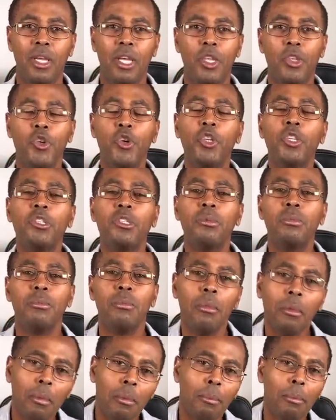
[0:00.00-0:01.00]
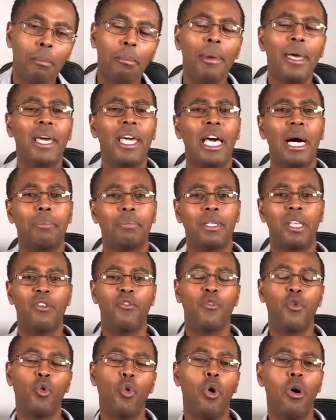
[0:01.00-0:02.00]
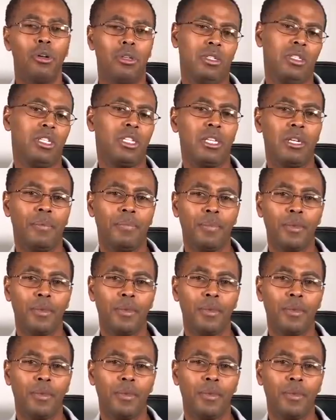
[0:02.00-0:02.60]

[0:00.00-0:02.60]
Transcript: Use makeup if you want.